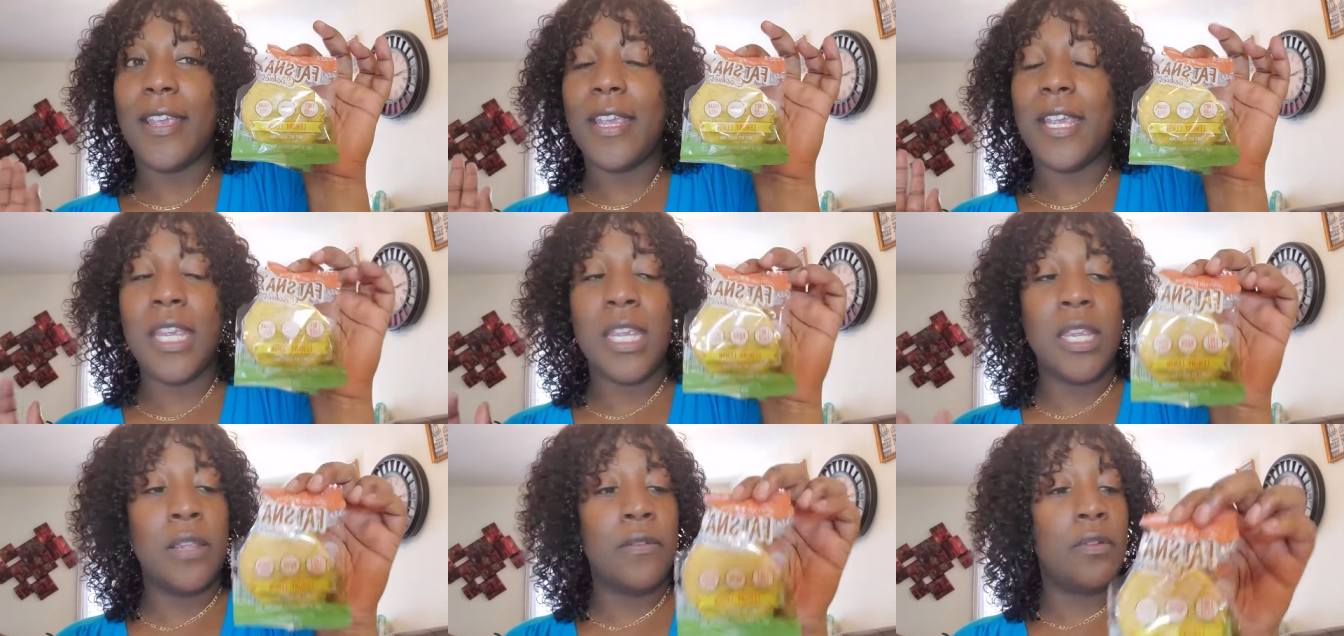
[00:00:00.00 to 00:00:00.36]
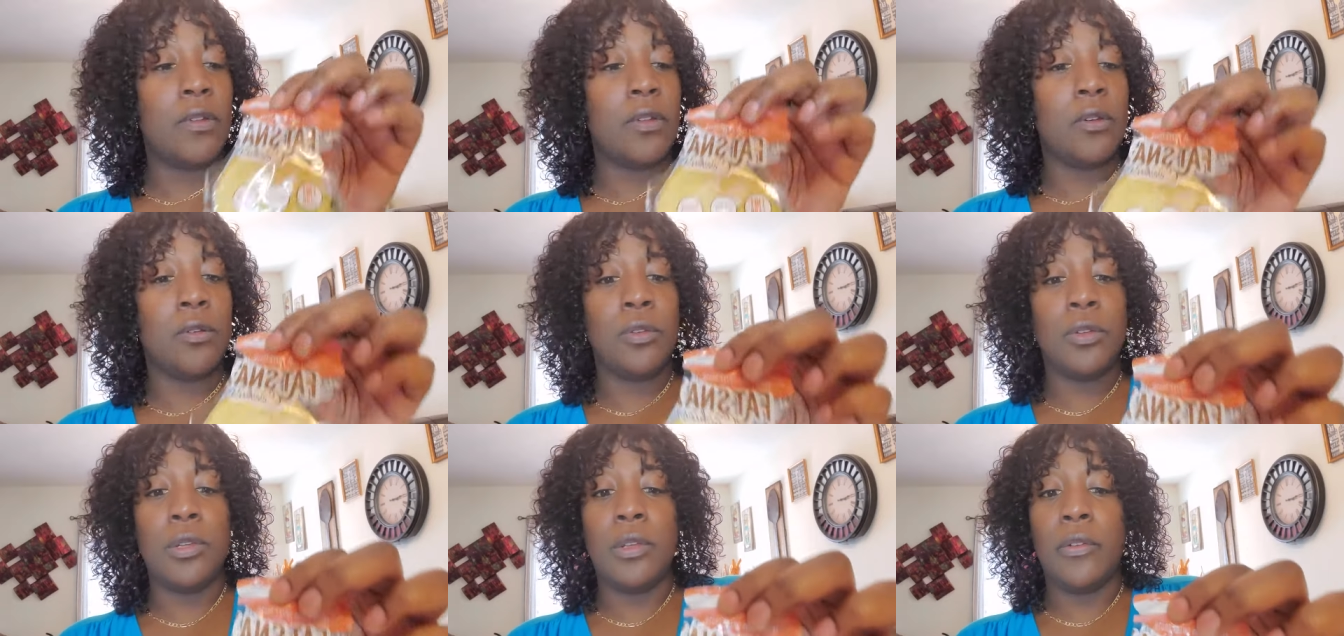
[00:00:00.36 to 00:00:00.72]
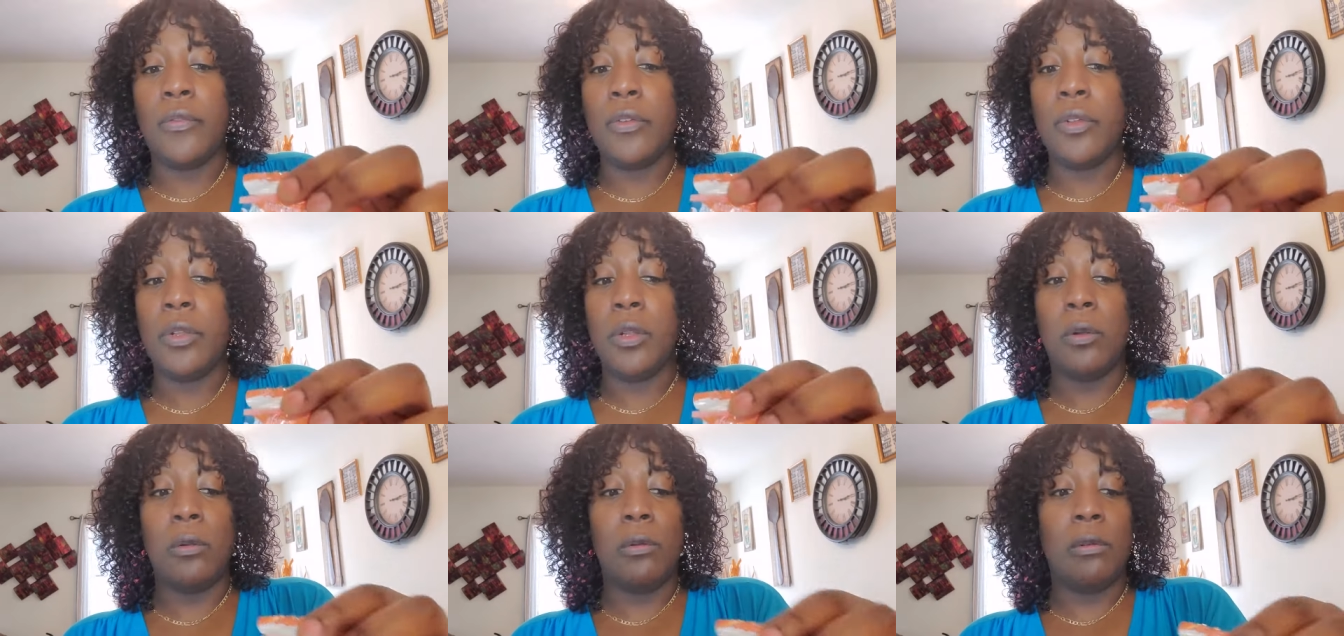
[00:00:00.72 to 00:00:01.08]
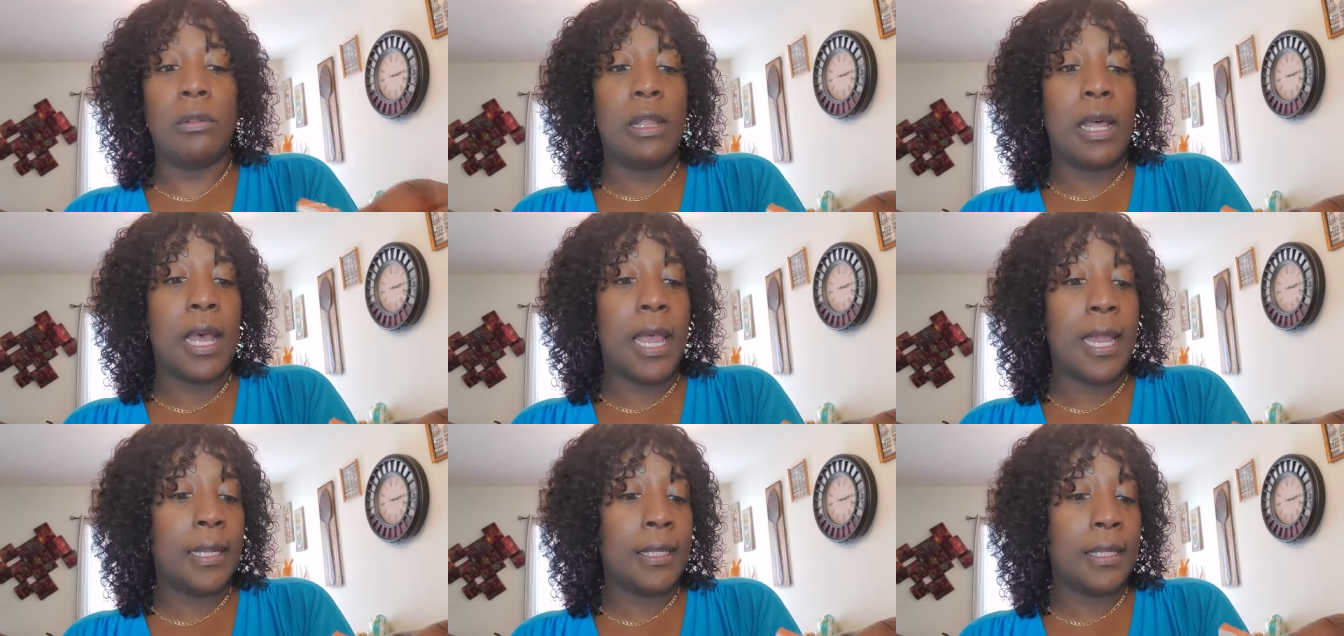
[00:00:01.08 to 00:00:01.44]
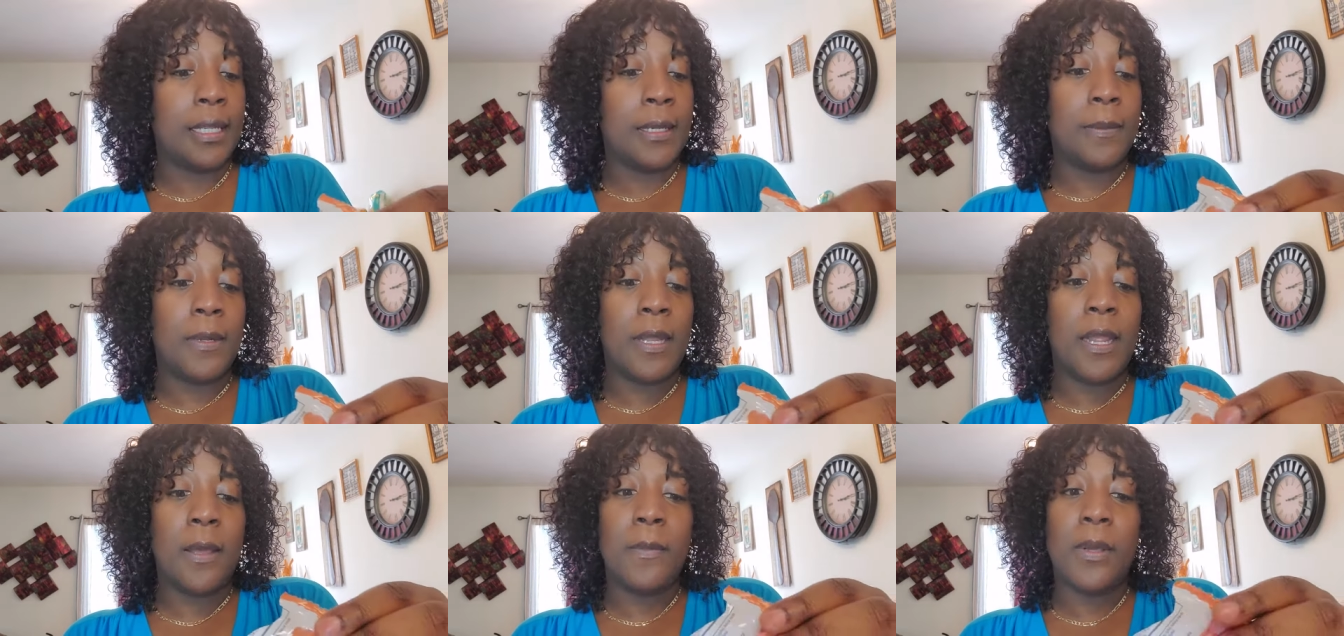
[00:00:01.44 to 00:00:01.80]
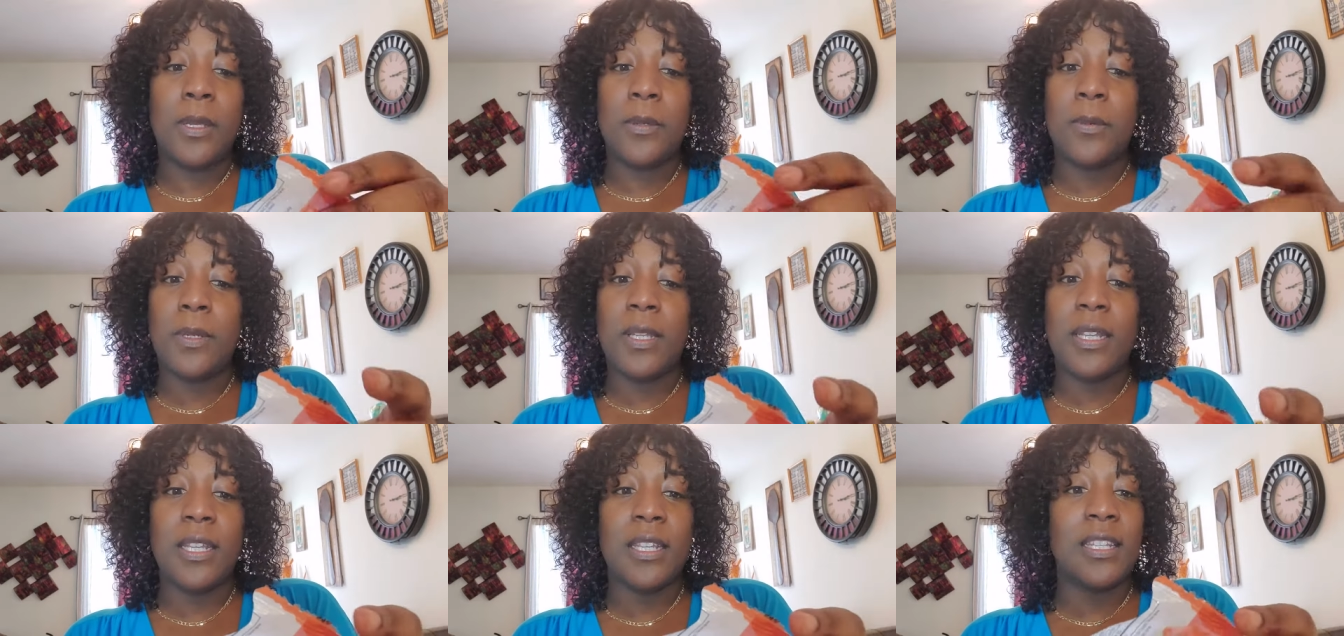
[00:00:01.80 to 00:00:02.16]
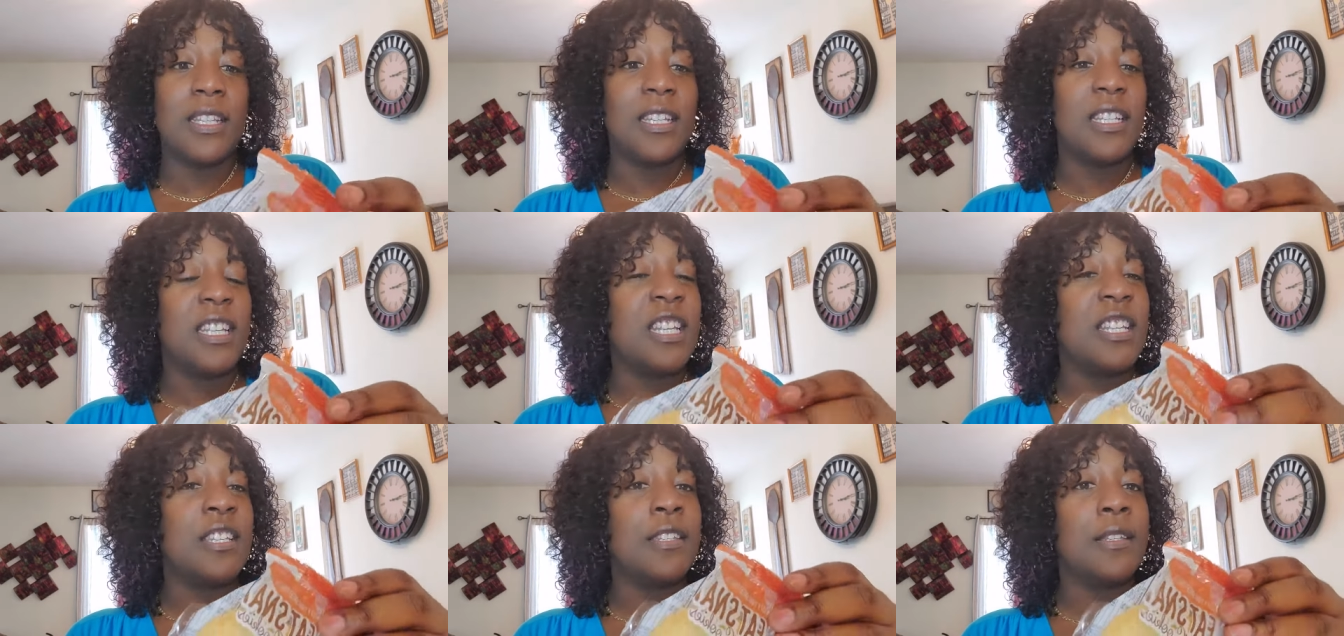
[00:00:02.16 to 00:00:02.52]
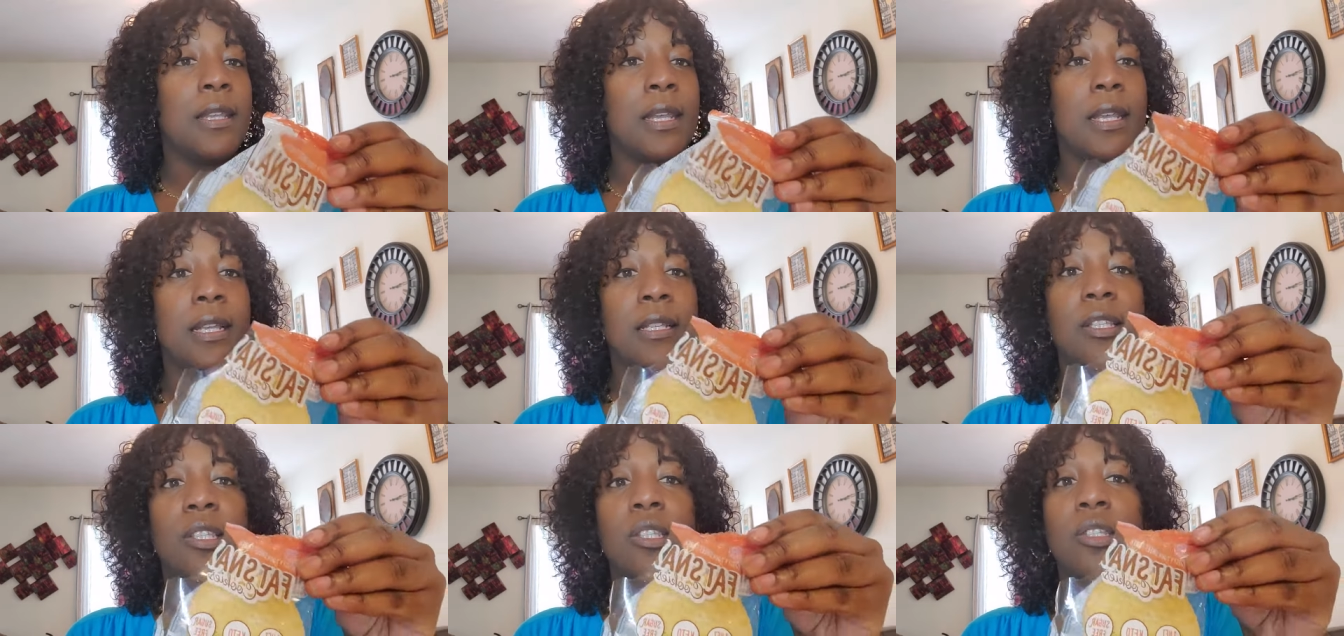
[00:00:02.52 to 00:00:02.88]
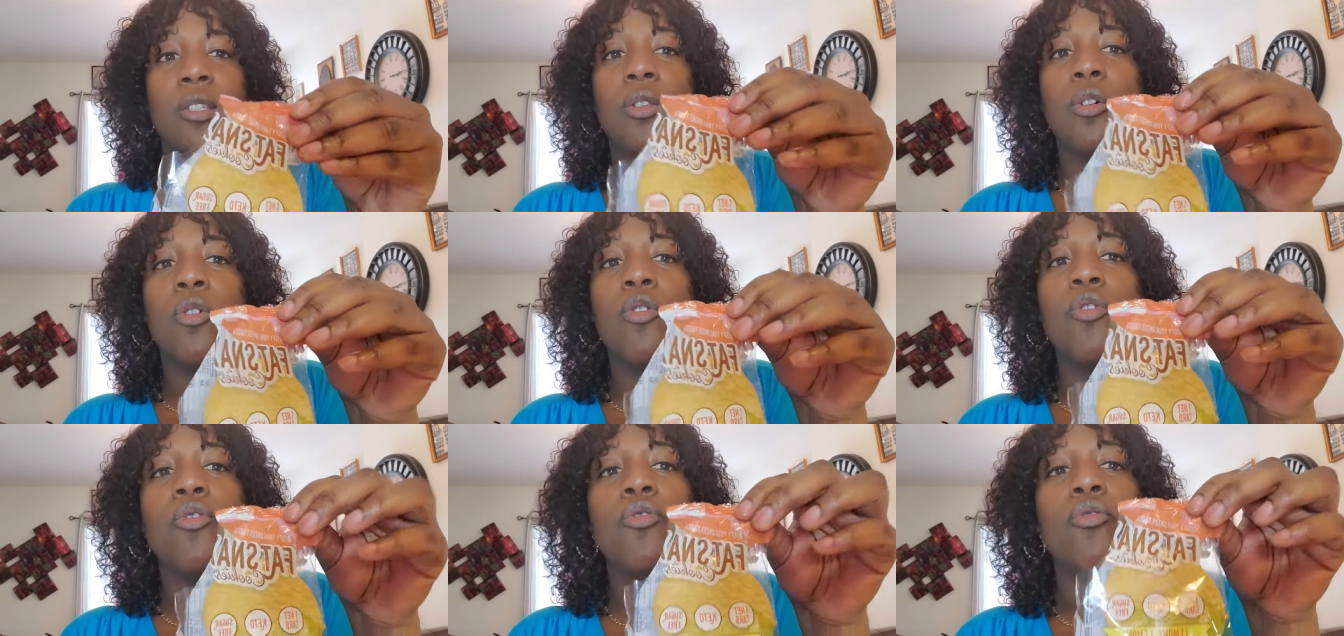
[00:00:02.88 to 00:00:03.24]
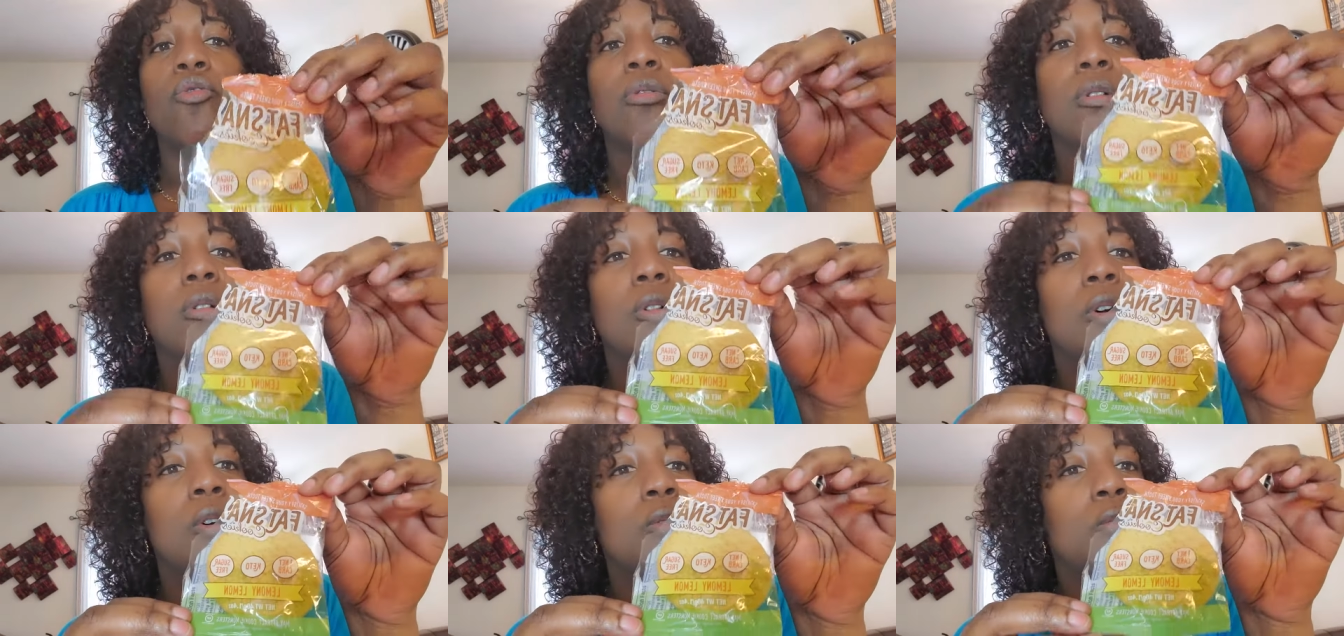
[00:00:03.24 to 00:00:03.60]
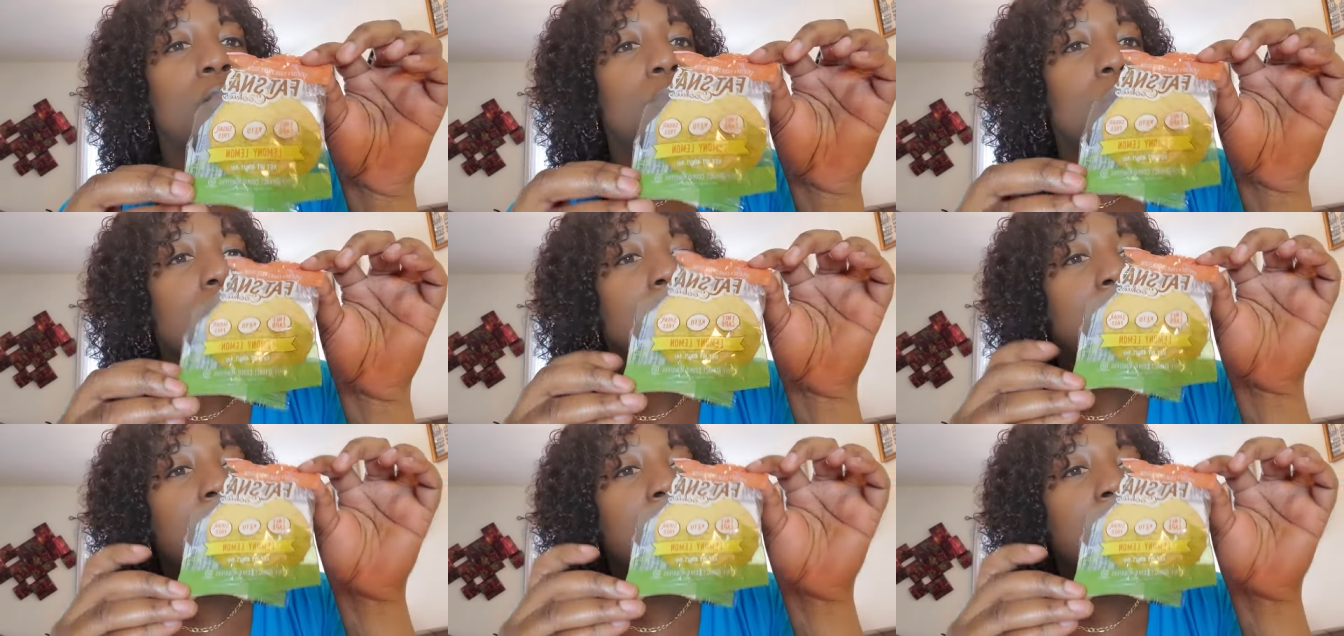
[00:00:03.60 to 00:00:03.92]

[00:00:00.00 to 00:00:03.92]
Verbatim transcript: even though if you don't like lemon that much, that it tastes so close